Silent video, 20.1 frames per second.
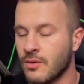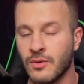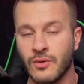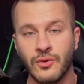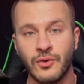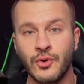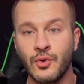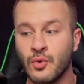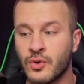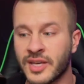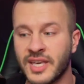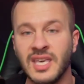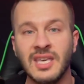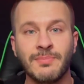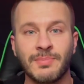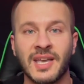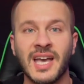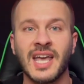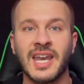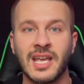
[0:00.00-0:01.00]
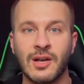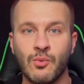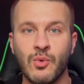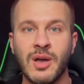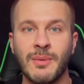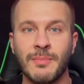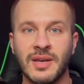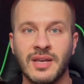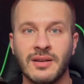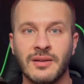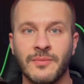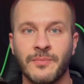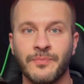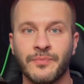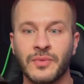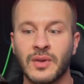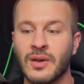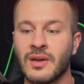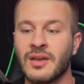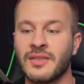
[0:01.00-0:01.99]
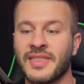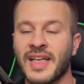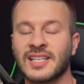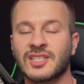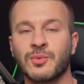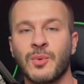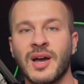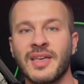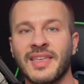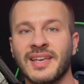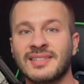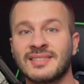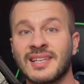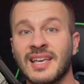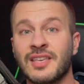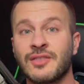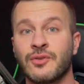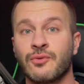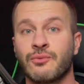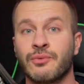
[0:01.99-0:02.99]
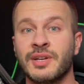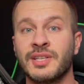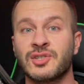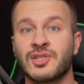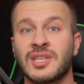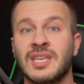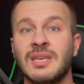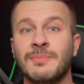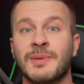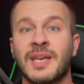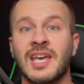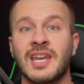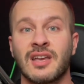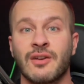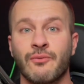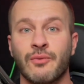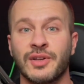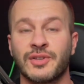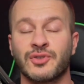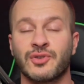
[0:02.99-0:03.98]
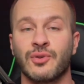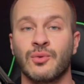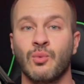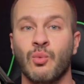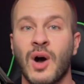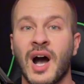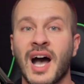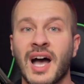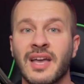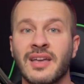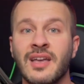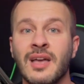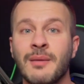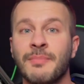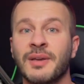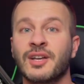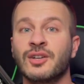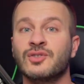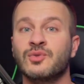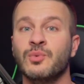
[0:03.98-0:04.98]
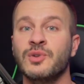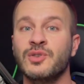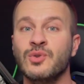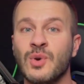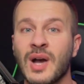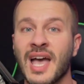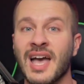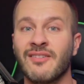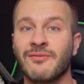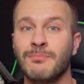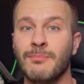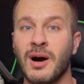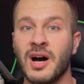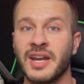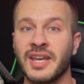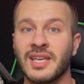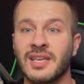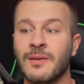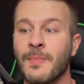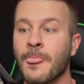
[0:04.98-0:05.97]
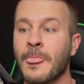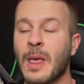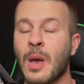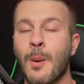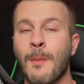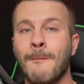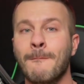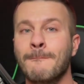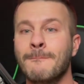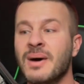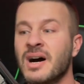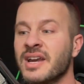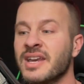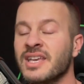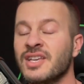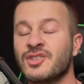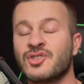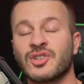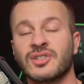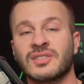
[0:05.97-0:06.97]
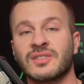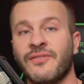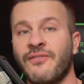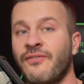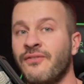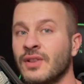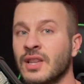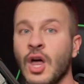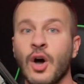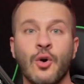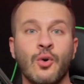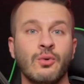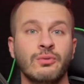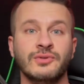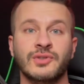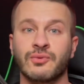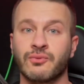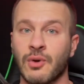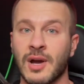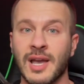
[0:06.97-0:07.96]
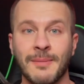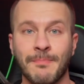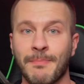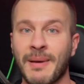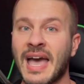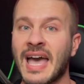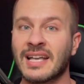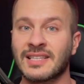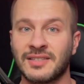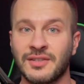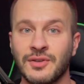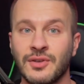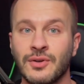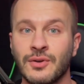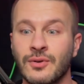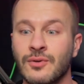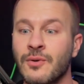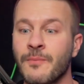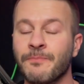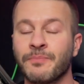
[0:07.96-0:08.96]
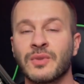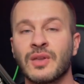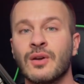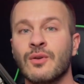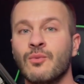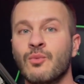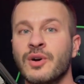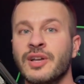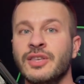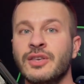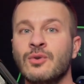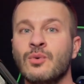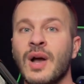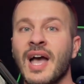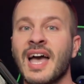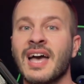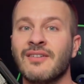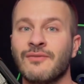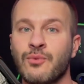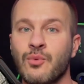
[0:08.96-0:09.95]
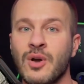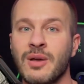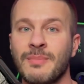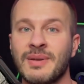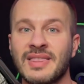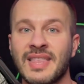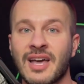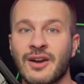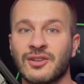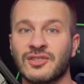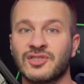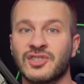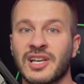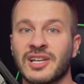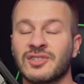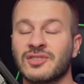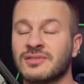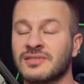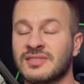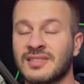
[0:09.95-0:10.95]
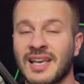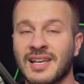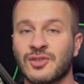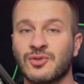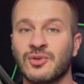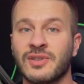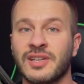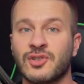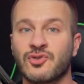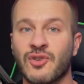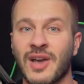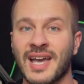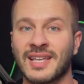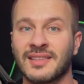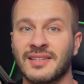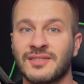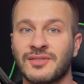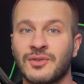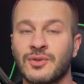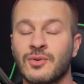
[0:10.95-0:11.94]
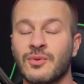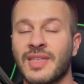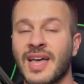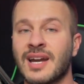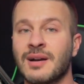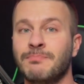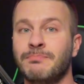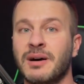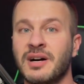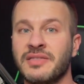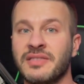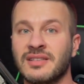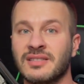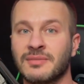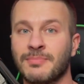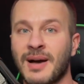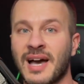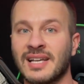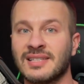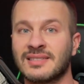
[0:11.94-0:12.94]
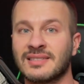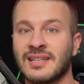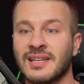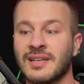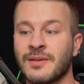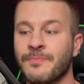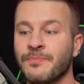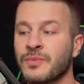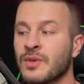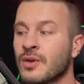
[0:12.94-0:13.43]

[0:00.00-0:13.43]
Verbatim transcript: you keep getting women. That's why they say the rich keep getting richer. Why? Because when you have money, money just flows right back to you. When you have women that are sex- sexually attracted to you, that abundance mindset,